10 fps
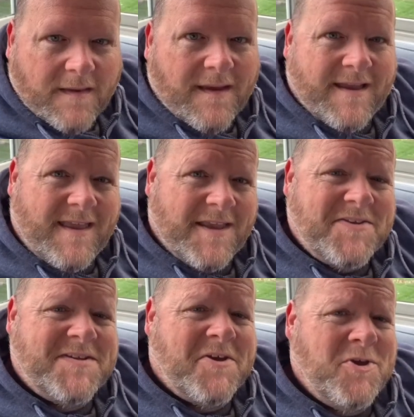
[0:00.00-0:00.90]
I can't
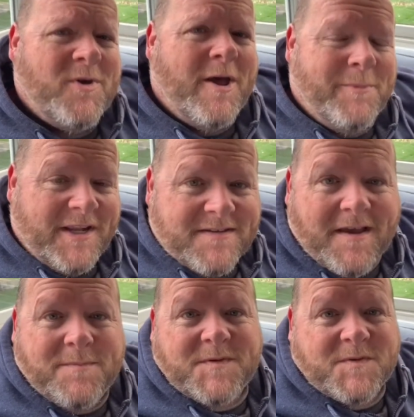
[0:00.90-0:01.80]
tell you how many
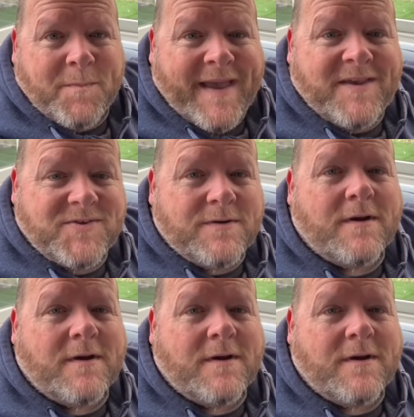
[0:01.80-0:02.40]
times as a pastor